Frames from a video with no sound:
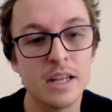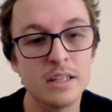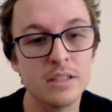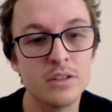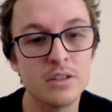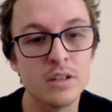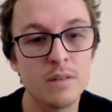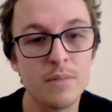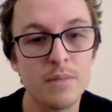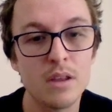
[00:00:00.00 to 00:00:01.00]
dirt
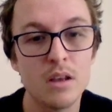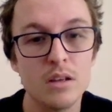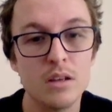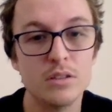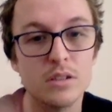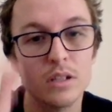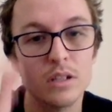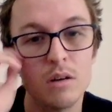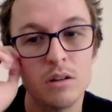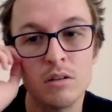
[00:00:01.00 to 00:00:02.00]
just to go
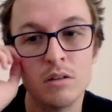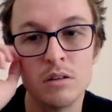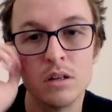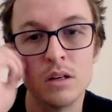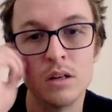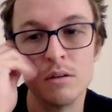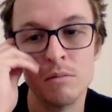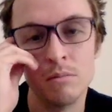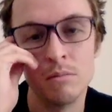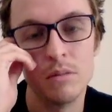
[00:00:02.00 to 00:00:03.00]
along,
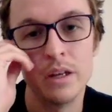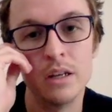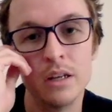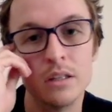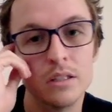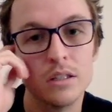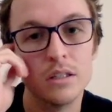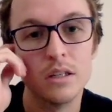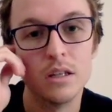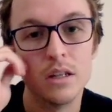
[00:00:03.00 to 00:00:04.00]
and
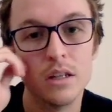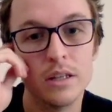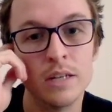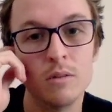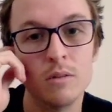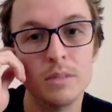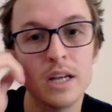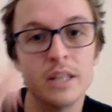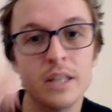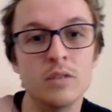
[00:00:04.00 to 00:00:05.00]
then I would be
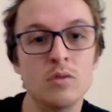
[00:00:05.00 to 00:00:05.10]
adding a normal